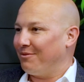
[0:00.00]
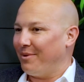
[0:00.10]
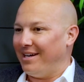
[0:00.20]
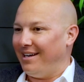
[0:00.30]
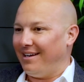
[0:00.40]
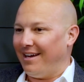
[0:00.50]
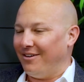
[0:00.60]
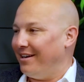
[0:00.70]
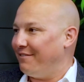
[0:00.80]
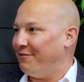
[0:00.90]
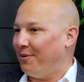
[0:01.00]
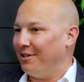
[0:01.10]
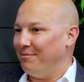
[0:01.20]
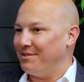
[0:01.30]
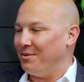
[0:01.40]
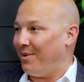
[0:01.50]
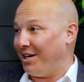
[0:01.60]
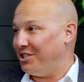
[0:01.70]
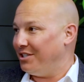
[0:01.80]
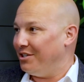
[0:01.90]
reading internet forums and
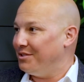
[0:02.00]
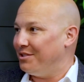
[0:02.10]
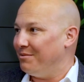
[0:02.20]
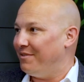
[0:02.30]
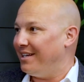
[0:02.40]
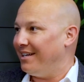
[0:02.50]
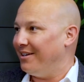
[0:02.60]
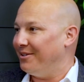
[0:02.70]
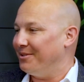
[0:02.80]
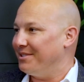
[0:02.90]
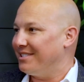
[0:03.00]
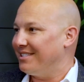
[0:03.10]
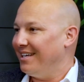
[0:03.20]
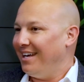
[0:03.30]
watching YouTube videos.